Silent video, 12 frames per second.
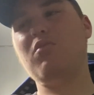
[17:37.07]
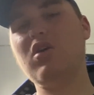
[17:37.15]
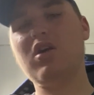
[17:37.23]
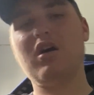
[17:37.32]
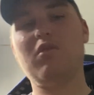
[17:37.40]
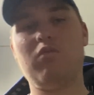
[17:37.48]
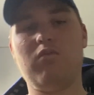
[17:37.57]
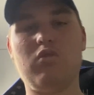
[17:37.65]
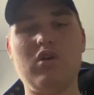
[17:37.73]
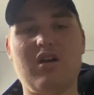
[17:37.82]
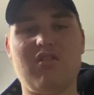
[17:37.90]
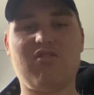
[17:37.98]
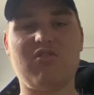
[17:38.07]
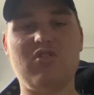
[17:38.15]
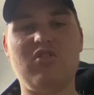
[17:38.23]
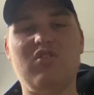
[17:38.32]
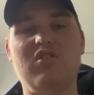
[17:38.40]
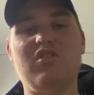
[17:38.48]
what I
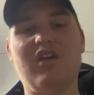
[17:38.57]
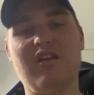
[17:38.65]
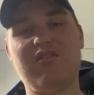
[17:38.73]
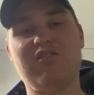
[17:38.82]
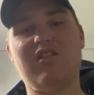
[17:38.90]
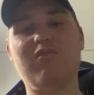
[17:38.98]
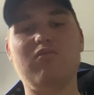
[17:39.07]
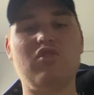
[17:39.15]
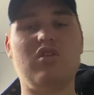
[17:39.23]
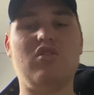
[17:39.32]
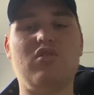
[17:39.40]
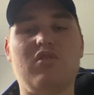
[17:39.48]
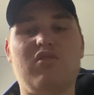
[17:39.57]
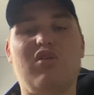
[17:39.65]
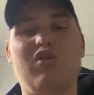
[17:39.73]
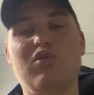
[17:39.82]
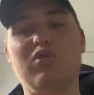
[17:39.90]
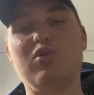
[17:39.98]
saw, they didn't really look
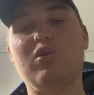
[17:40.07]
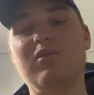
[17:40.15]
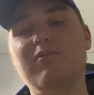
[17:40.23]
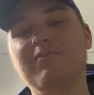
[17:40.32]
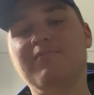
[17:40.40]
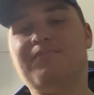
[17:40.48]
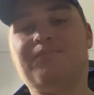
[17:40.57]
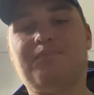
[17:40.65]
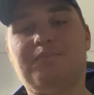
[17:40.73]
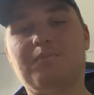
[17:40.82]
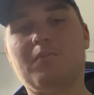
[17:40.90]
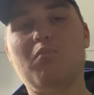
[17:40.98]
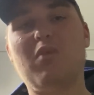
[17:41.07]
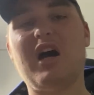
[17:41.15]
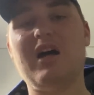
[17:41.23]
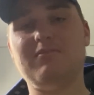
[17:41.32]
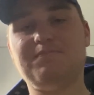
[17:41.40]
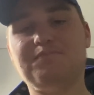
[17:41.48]
too good.
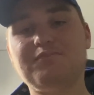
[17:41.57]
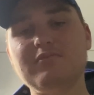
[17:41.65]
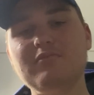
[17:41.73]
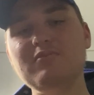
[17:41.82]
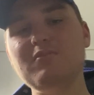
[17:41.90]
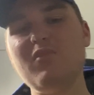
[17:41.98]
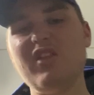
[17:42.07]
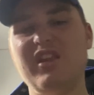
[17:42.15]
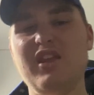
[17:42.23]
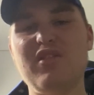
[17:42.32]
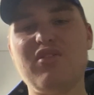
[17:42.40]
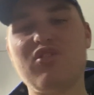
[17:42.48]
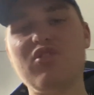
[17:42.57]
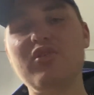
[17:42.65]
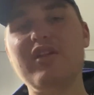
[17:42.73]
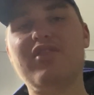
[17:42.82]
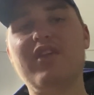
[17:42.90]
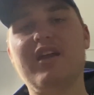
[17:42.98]
But you'd
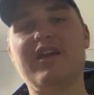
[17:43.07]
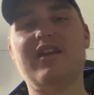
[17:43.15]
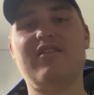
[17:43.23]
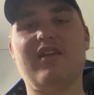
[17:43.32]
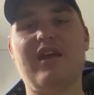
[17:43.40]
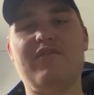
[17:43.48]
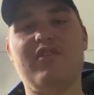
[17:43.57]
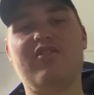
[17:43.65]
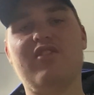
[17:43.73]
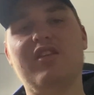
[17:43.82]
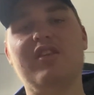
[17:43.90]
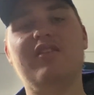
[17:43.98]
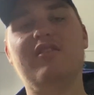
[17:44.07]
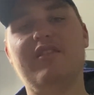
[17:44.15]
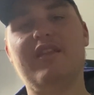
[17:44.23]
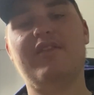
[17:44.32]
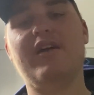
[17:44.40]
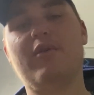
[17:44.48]
surely think against Everton
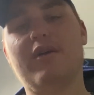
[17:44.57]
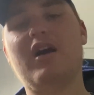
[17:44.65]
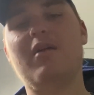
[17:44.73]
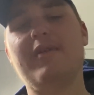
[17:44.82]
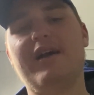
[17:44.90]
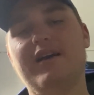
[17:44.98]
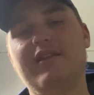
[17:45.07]
that they'll come out